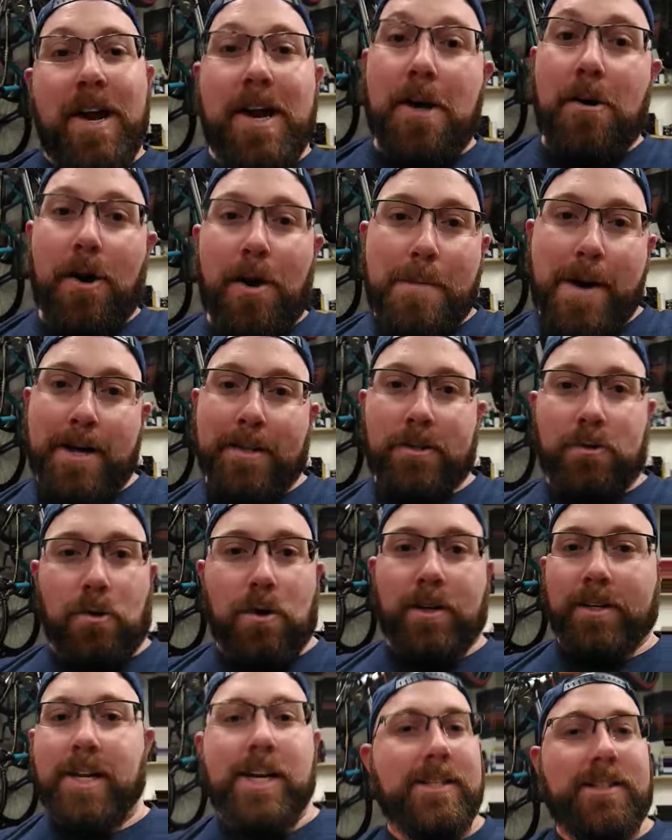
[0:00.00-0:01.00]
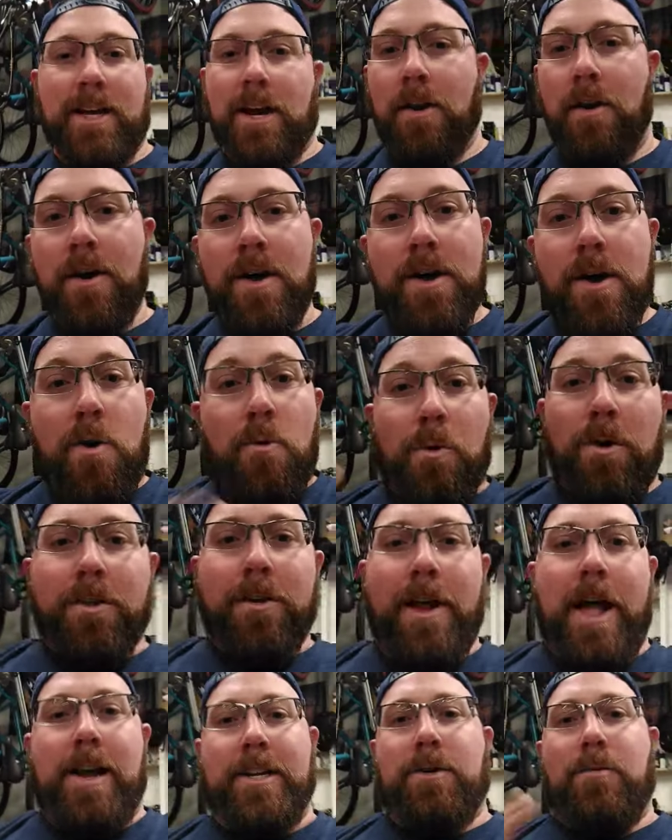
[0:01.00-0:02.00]
video all about the dork disc and
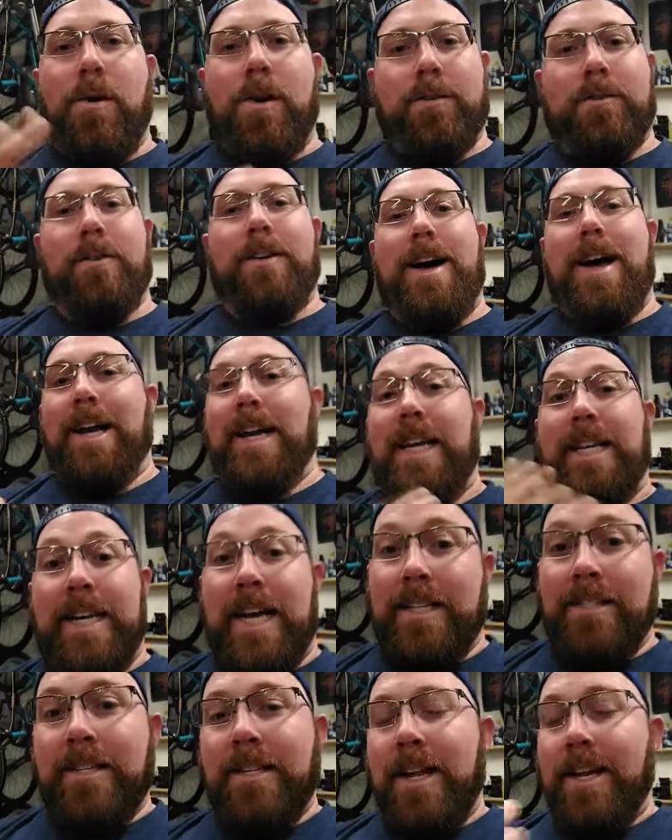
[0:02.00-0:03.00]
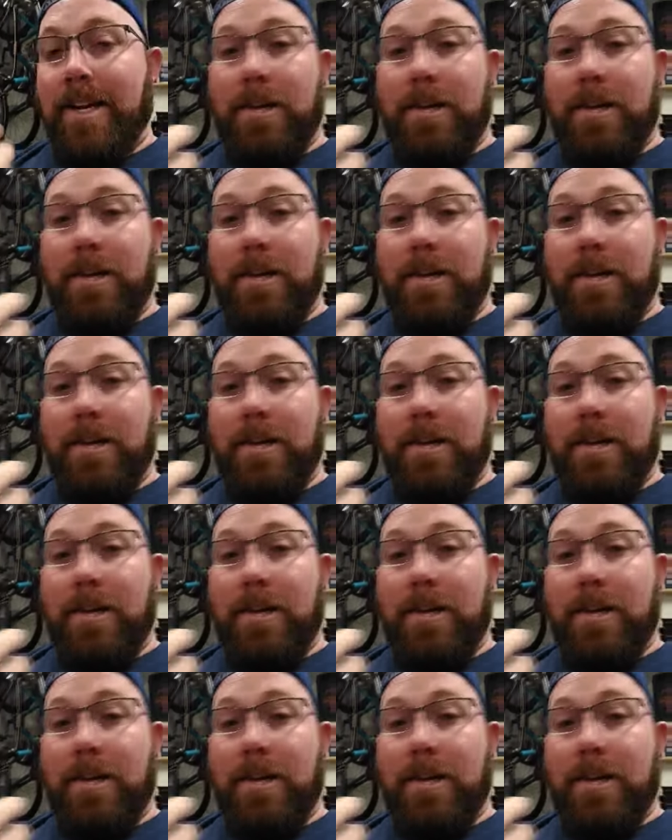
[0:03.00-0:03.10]
whether it actually worked or not, and he tested